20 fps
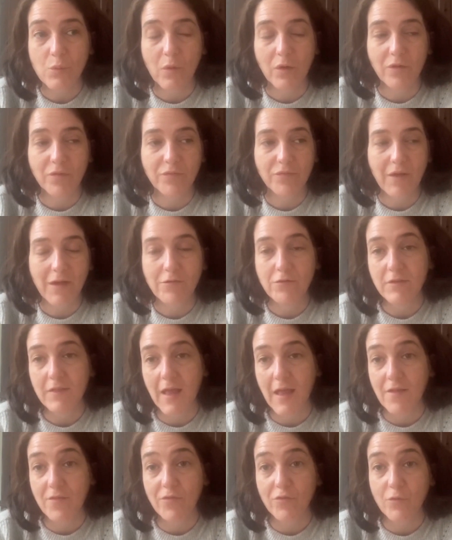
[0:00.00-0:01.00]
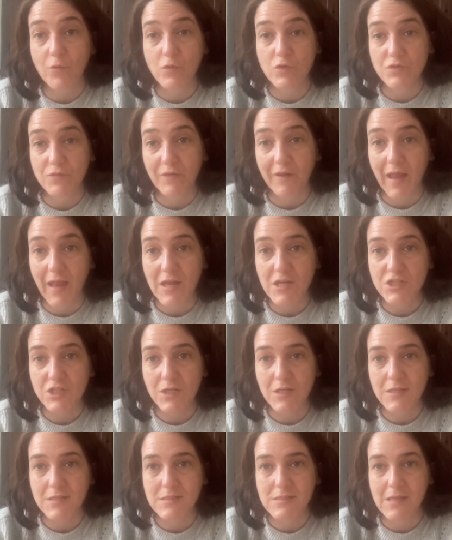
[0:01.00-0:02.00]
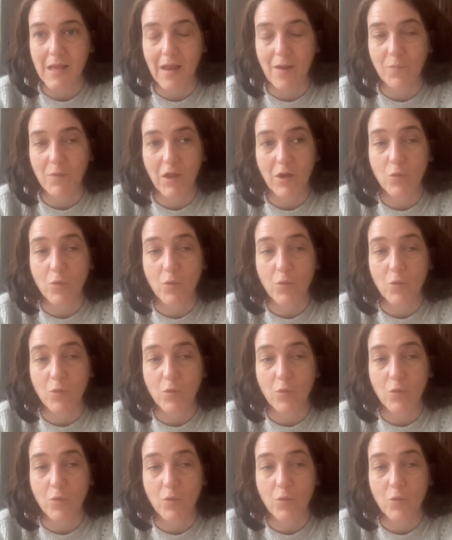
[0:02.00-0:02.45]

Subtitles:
one of Henry VIII's fortifications, and we had a